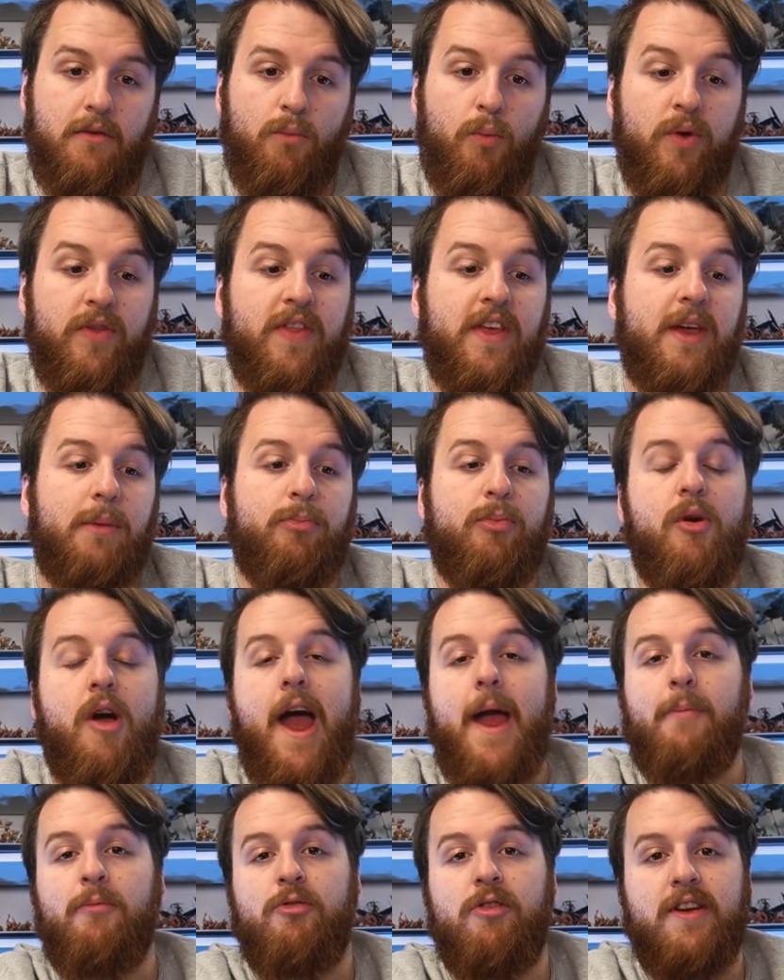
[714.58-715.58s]
with the
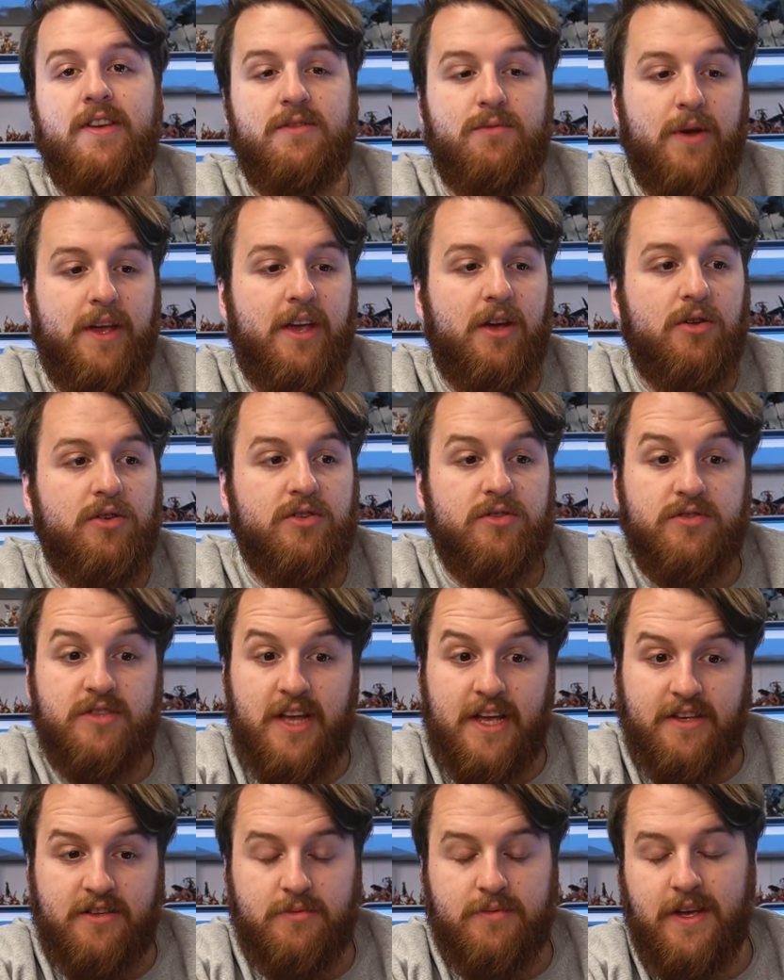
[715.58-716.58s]
primaries, where you could just
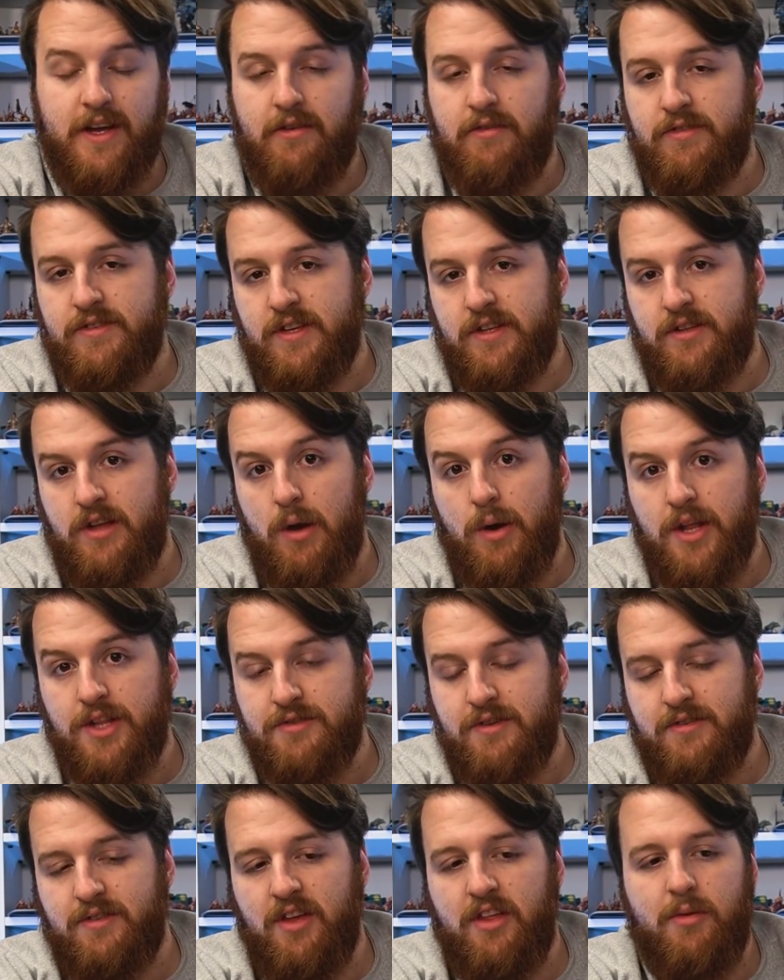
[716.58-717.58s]
take some secondaries that don't
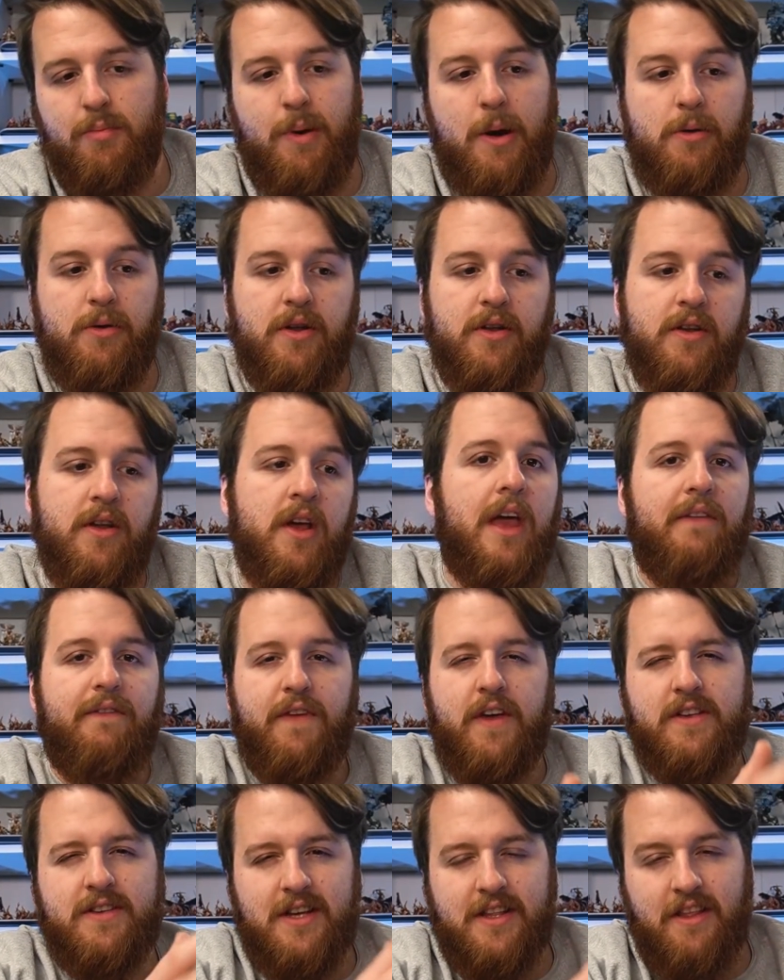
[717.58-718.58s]
interact with the opponent, it
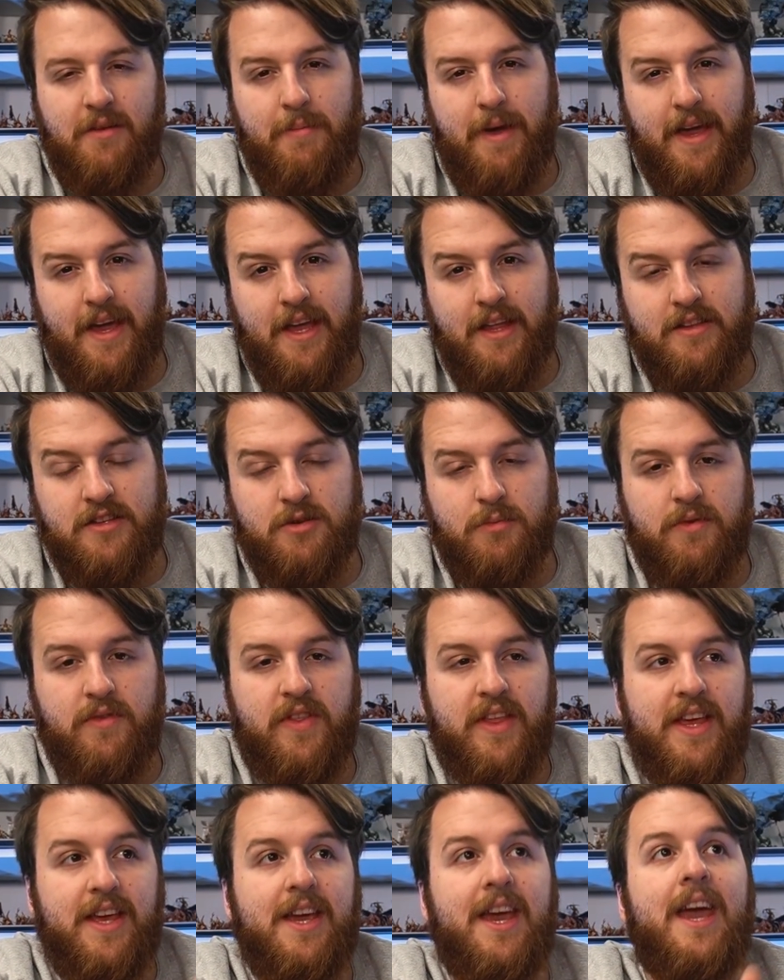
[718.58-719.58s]
feels like they're making some of
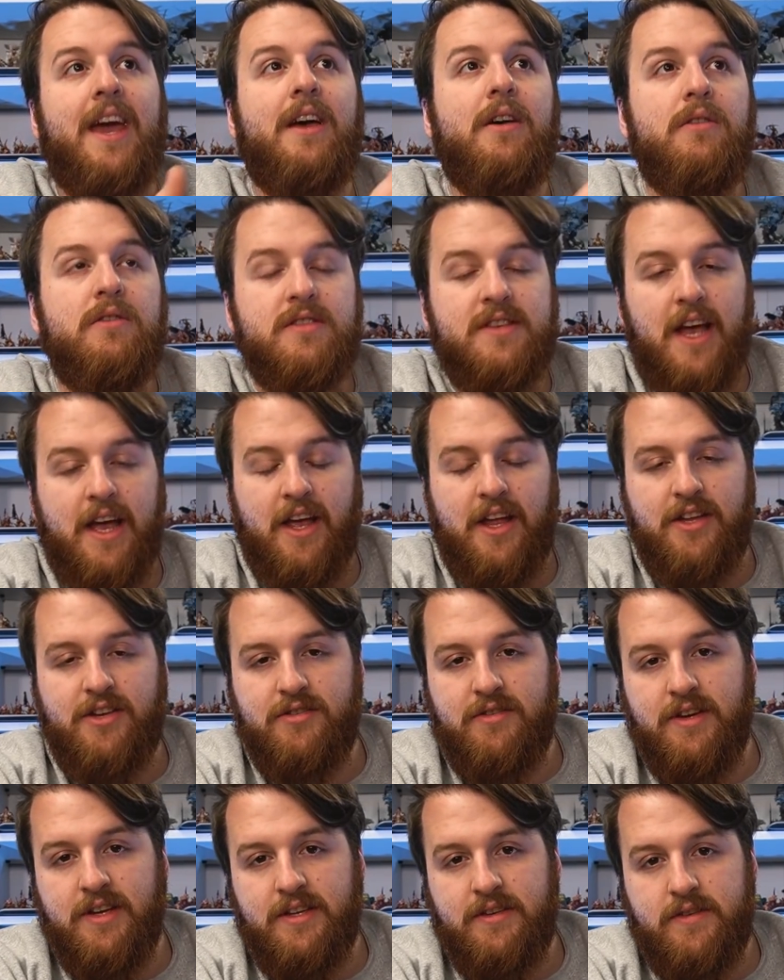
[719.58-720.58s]
the kill
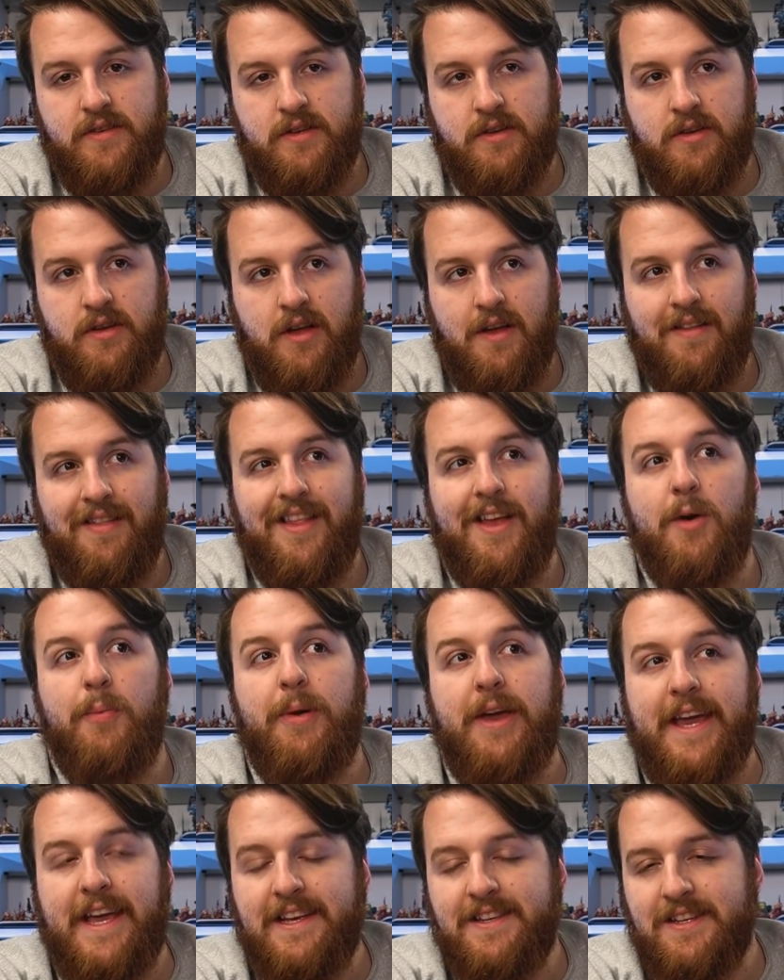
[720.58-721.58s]
secondaries a little
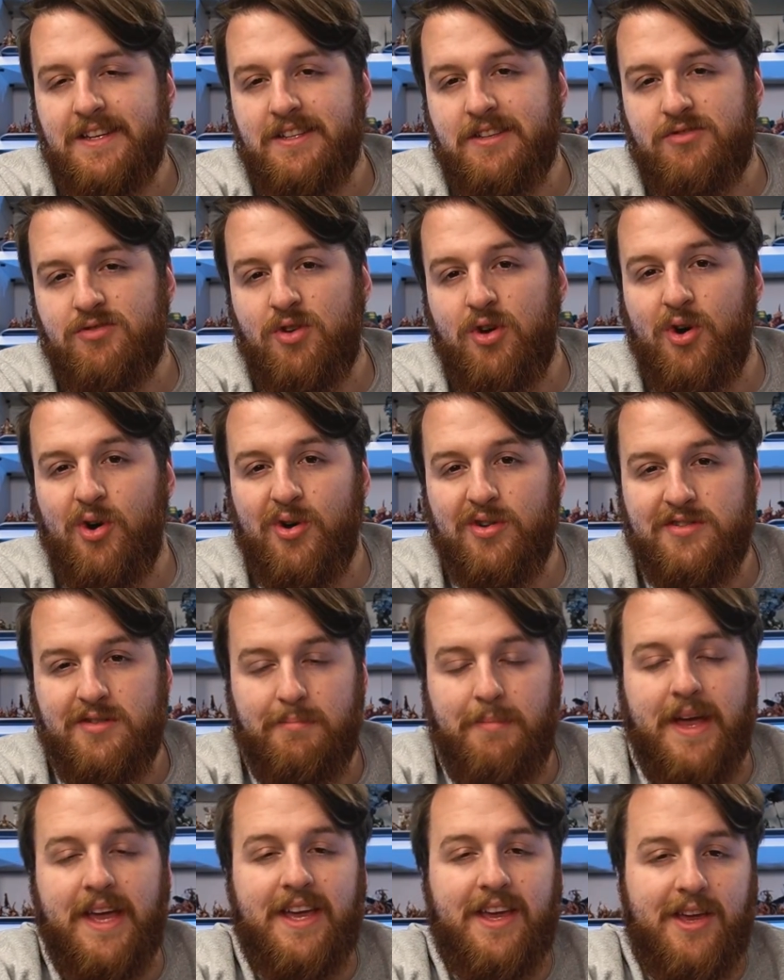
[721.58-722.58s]
bit easier to score to
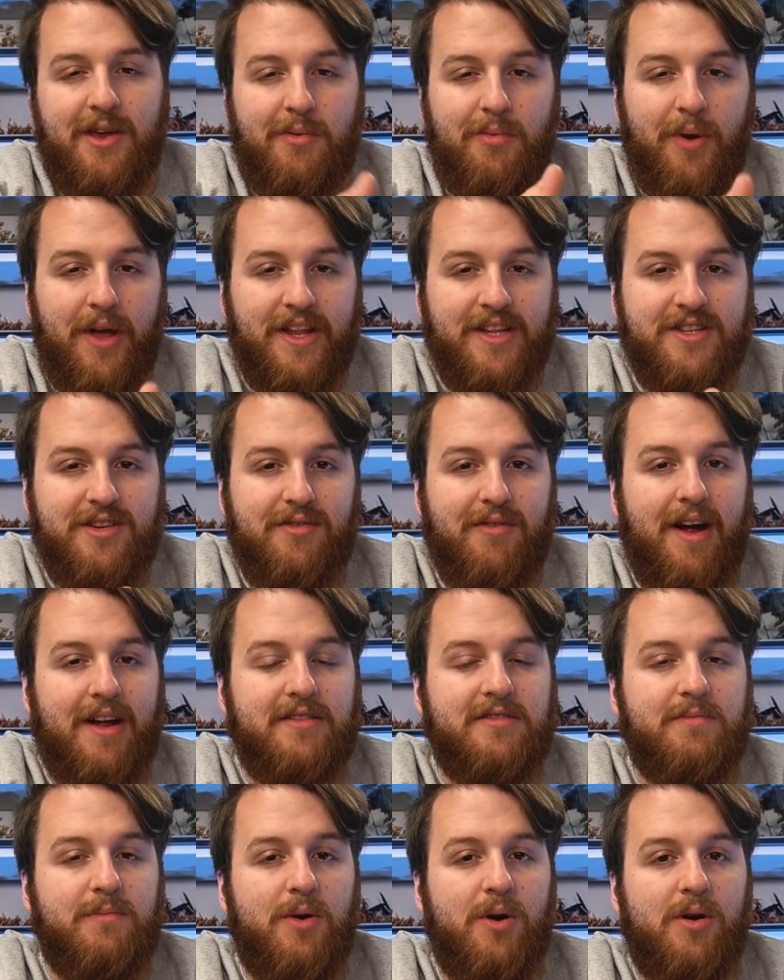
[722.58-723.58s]
make you
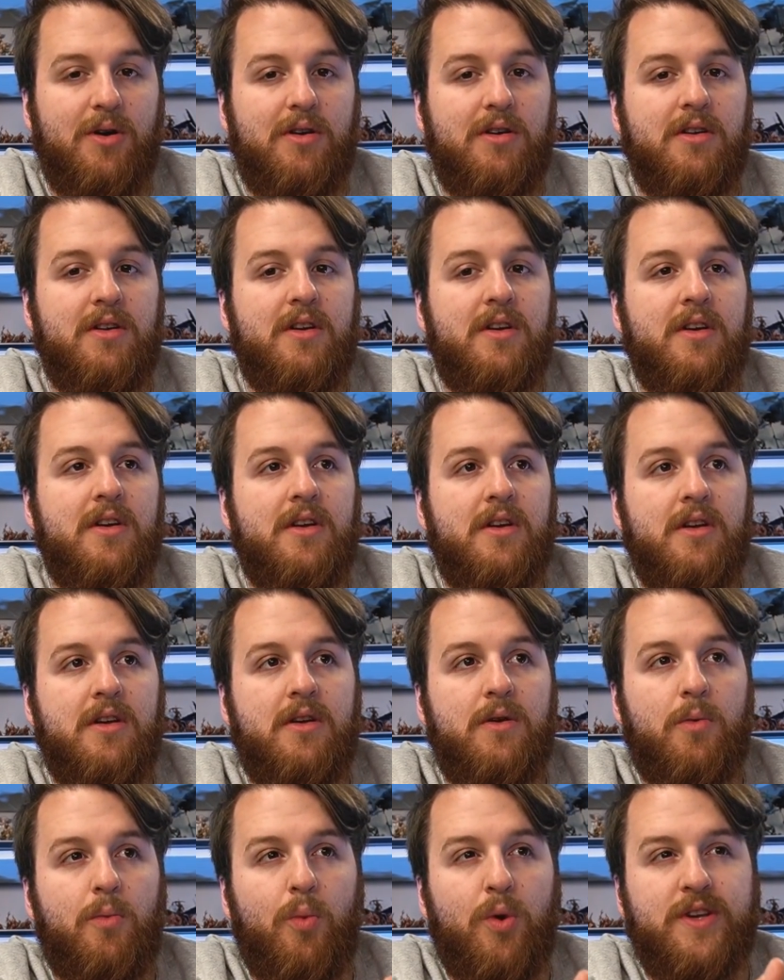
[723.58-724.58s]
interact more,
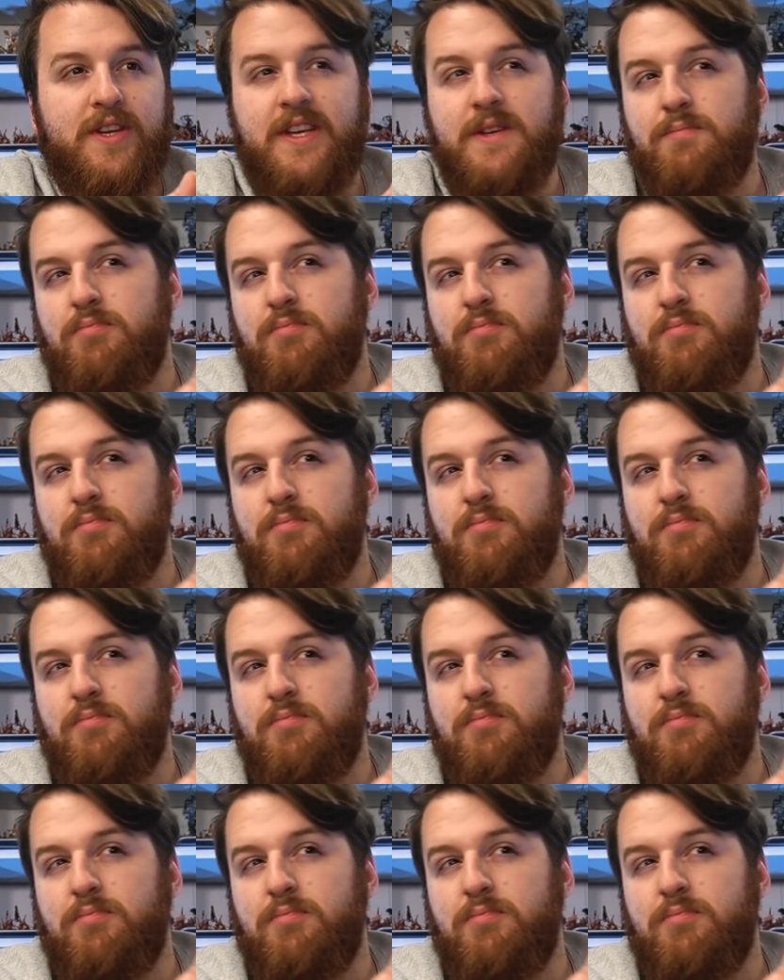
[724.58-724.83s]
which is